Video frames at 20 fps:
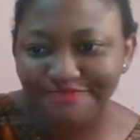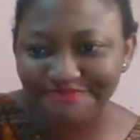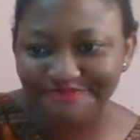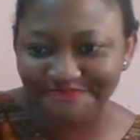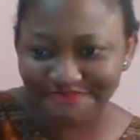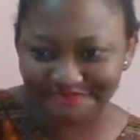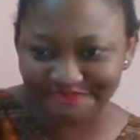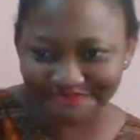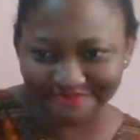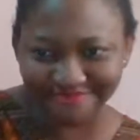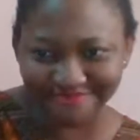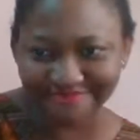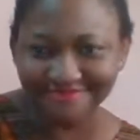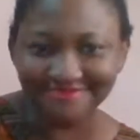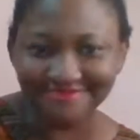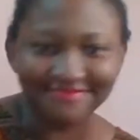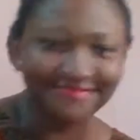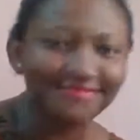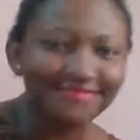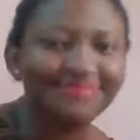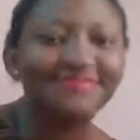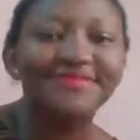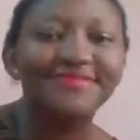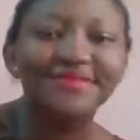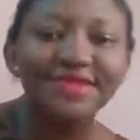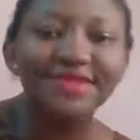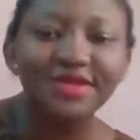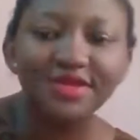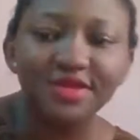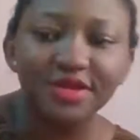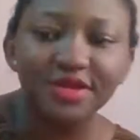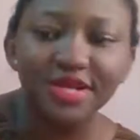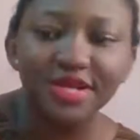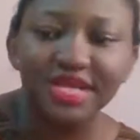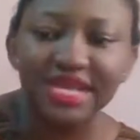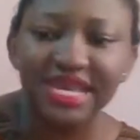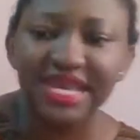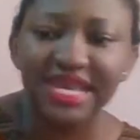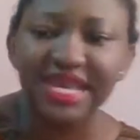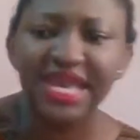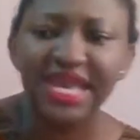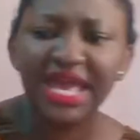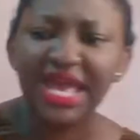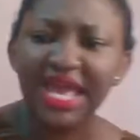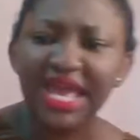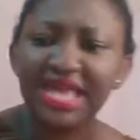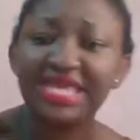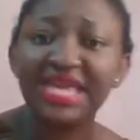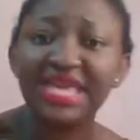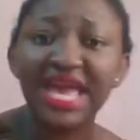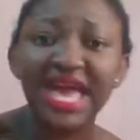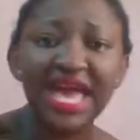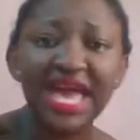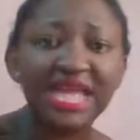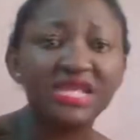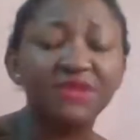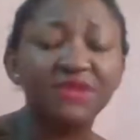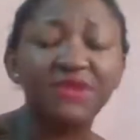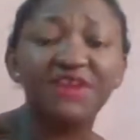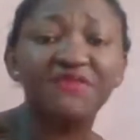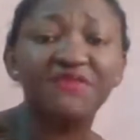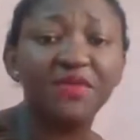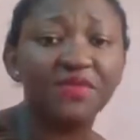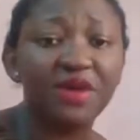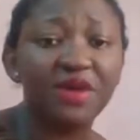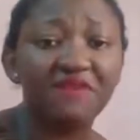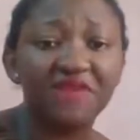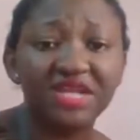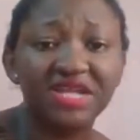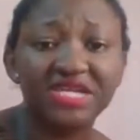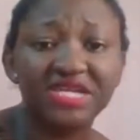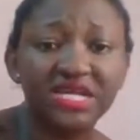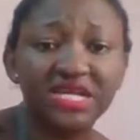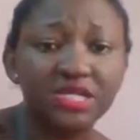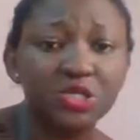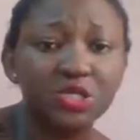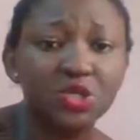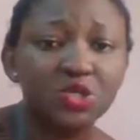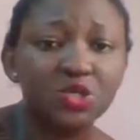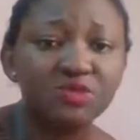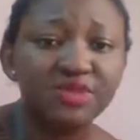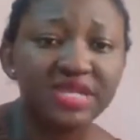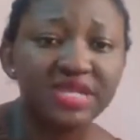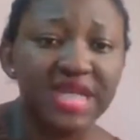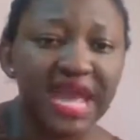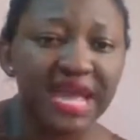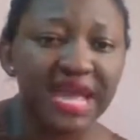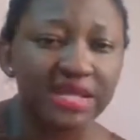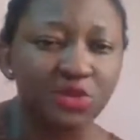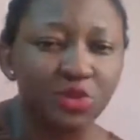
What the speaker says: Mm. Okay. Yeah, a number of people have actually told me that I